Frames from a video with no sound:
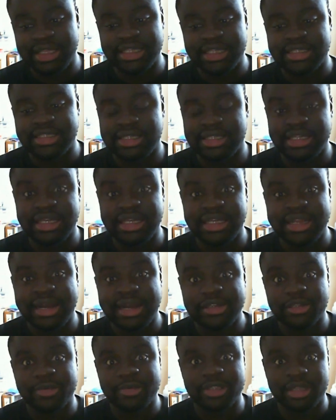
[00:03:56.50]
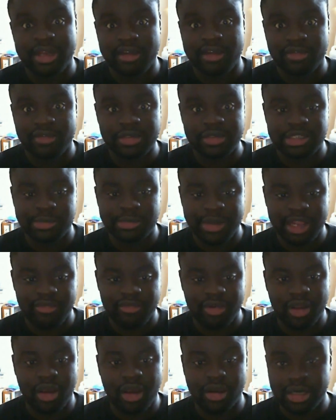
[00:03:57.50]
the announcement that I've got to make
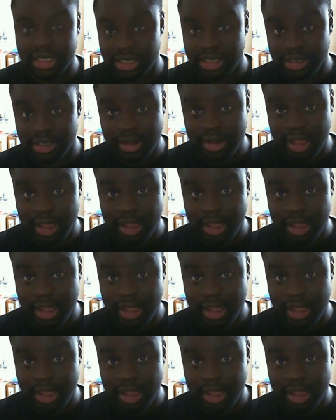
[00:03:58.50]
regarding